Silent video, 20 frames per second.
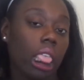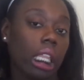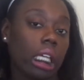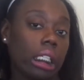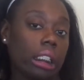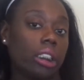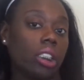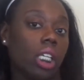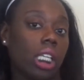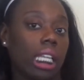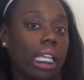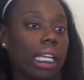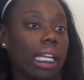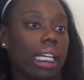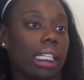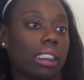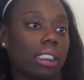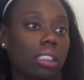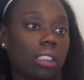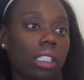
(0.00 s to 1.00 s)
That's all I
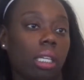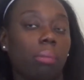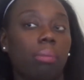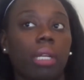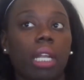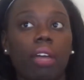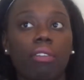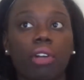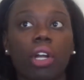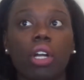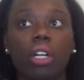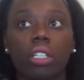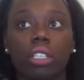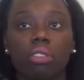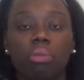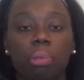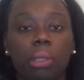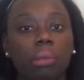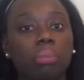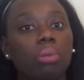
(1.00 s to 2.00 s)
got to say. But I've heard
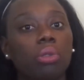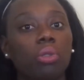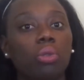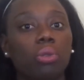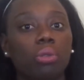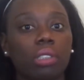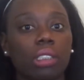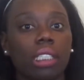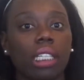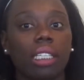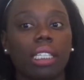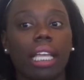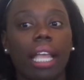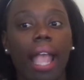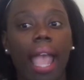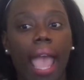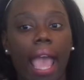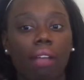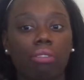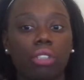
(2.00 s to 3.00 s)
of people who say they
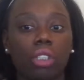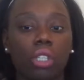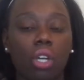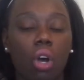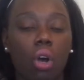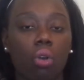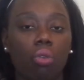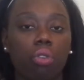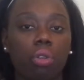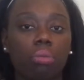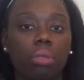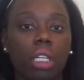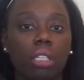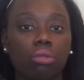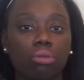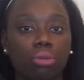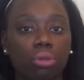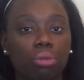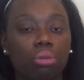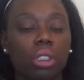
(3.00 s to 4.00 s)
have to comb from their
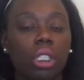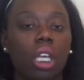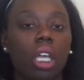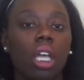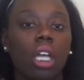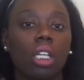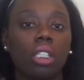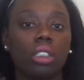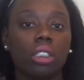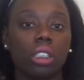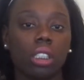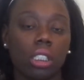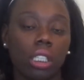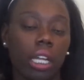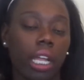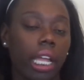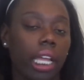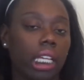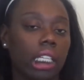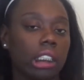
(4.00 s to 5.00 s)
roots to
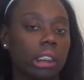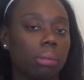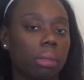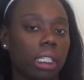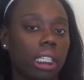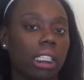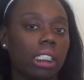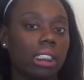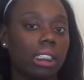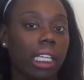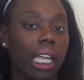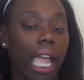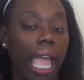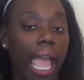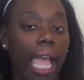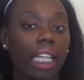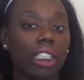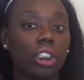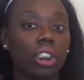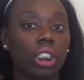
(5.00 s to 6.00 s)
their ends because they
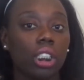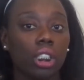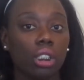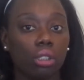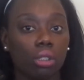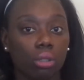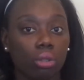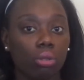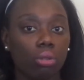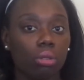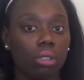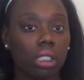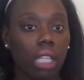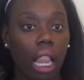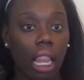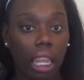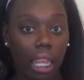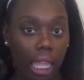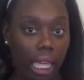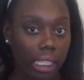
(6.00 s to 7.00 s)
actually lose
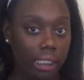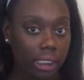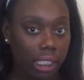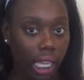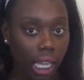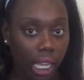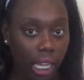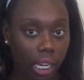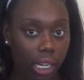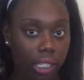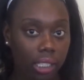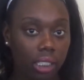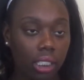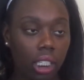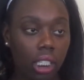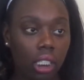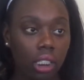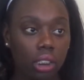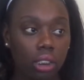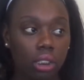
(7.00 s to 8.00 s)
less hair.
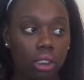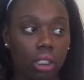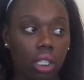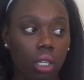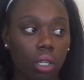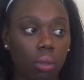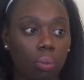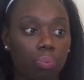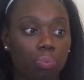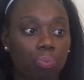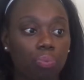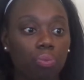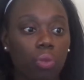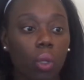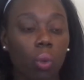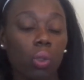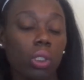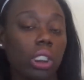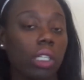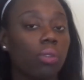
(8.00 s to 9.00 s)
So
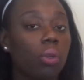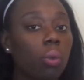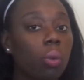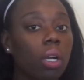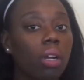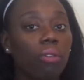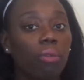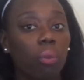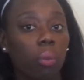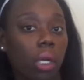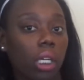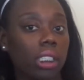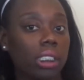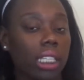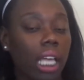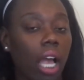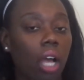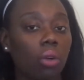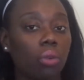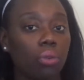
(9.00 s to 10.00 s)
whichever one works
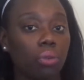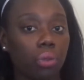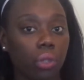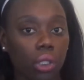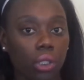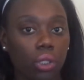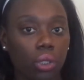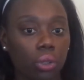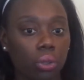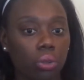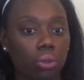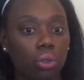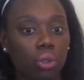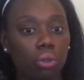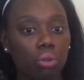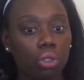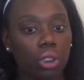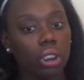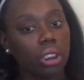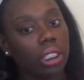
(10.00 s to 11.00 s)
out for you, you
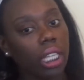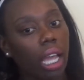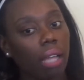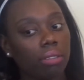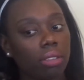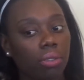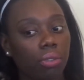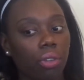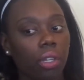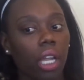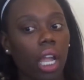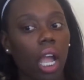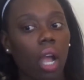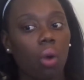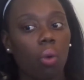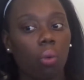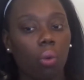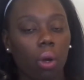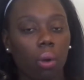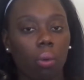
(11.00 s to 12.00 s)
just have to figure
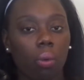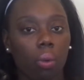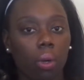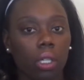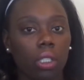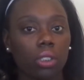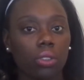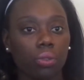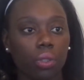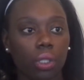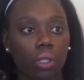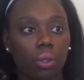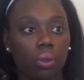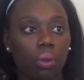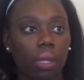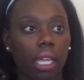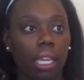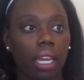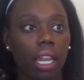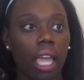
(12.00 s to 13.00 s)
out what works for you.
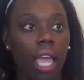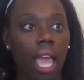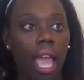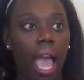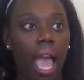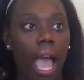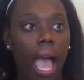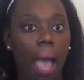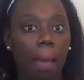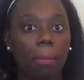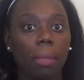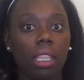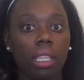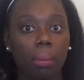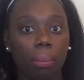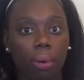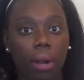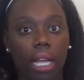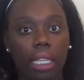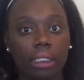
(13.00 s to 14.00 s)
And I'm in
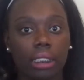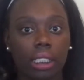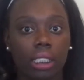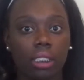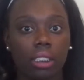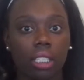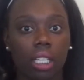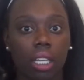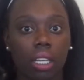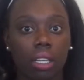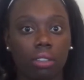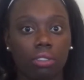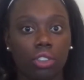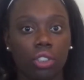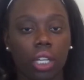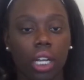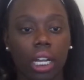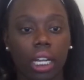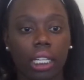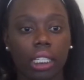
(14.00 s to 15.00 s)
the process of
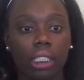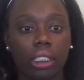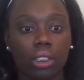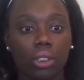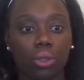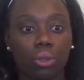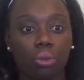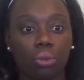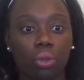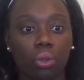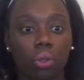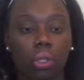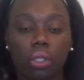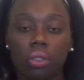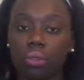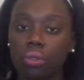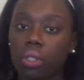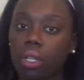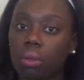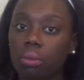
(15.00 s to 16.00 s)
trying to do it
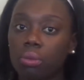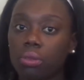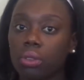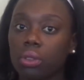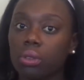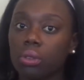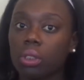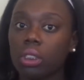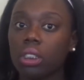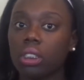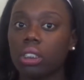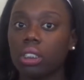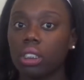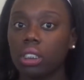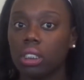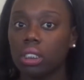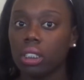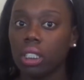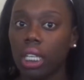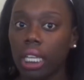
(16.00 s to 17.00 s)
from roots
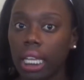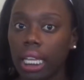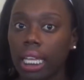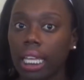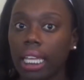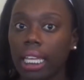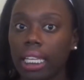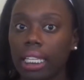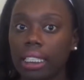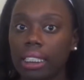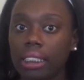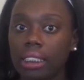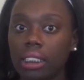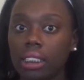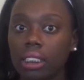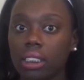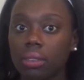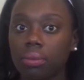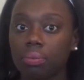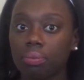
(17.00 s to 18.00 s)
to ends
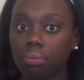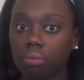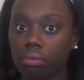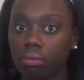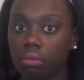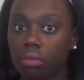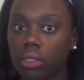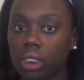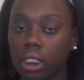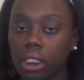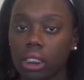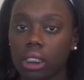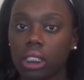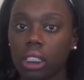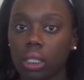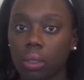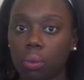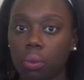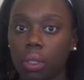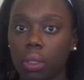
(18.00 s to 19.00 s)
to
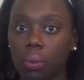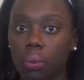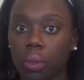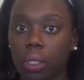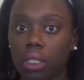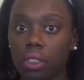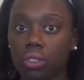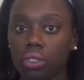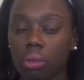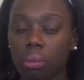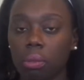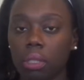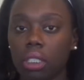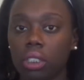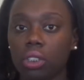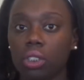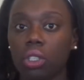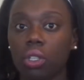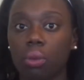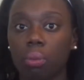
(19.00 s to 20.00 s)
see what works for me.
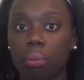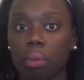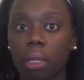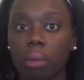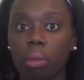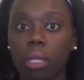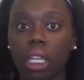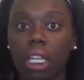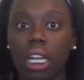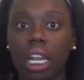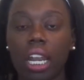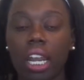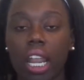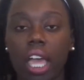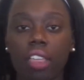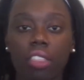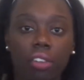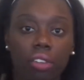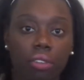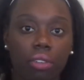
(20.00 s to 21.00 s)
So maybe in
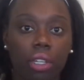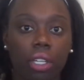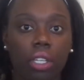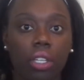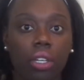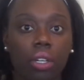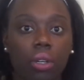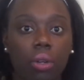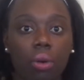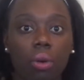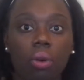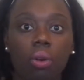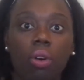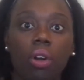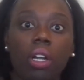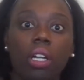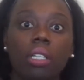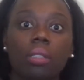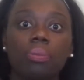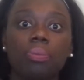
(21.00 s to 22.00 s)
another video
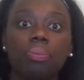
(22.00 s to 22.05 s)
or